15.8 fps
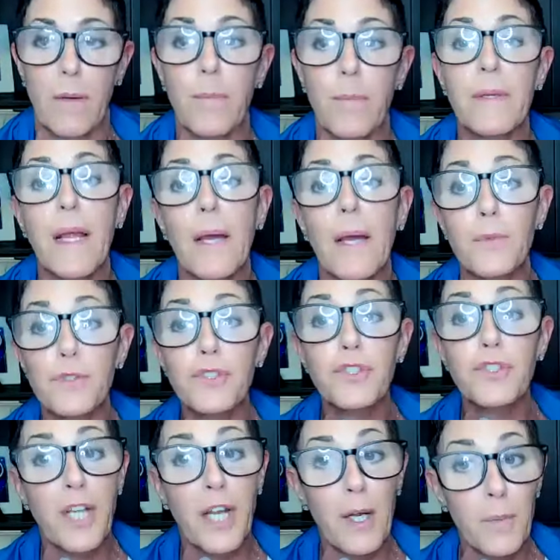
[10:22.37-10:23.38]
But I will
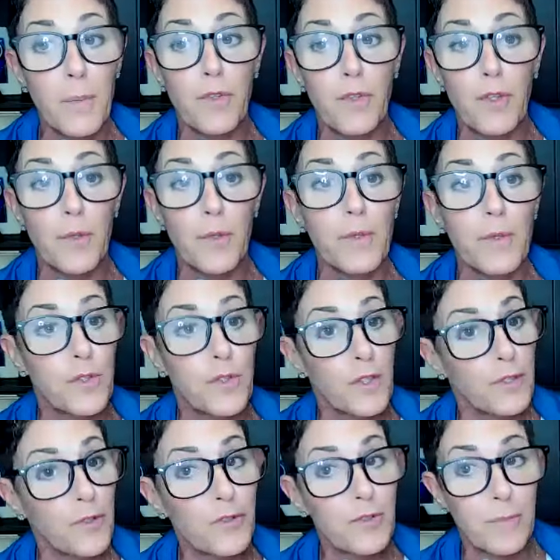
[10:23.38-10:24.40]
share with you, and you can
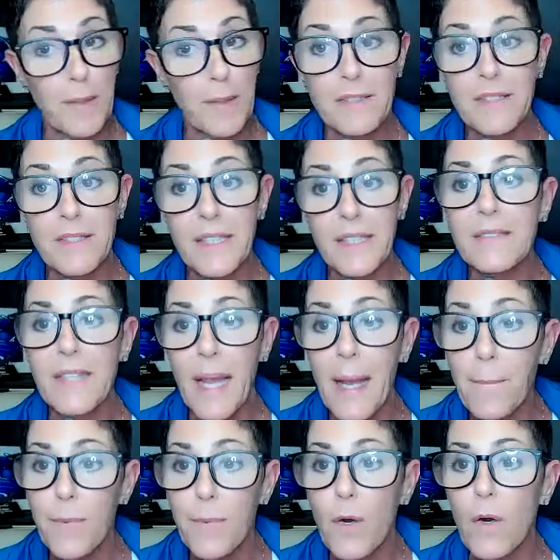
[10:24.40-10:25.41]
use me as an
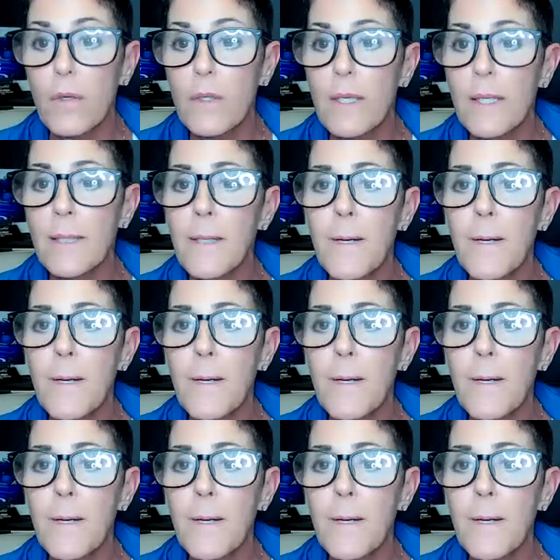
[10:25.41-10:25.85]
example.